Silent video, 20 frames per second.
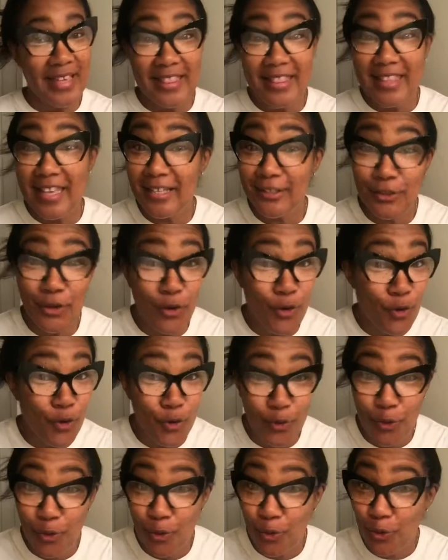that's a
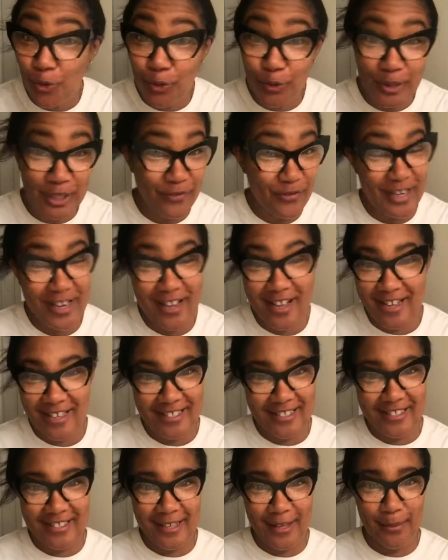whole different
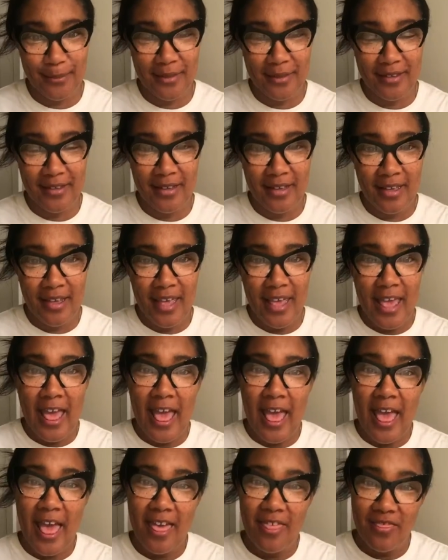concept.
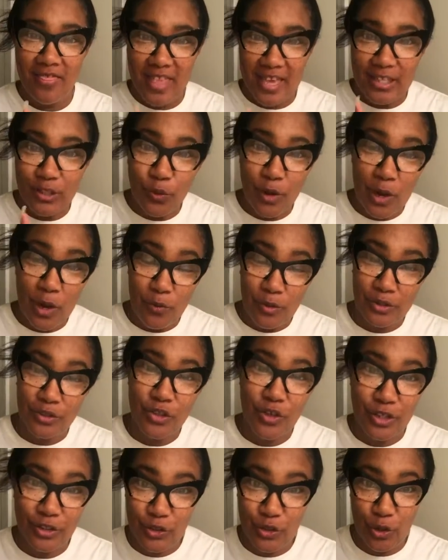And that's what I want to
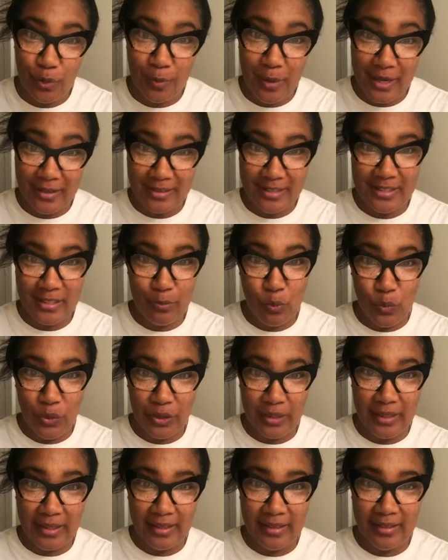talk to you about this
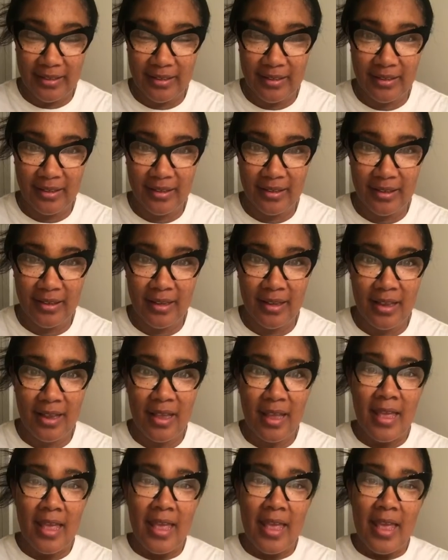morning.
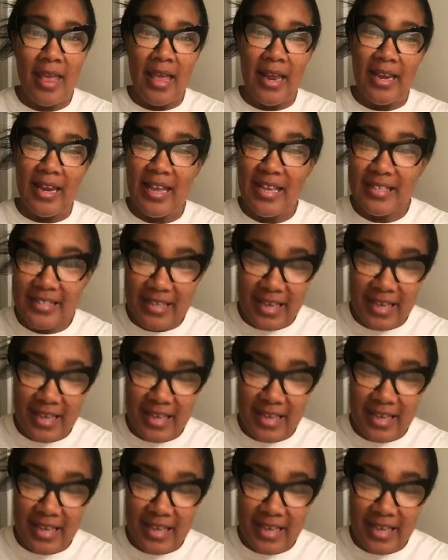Last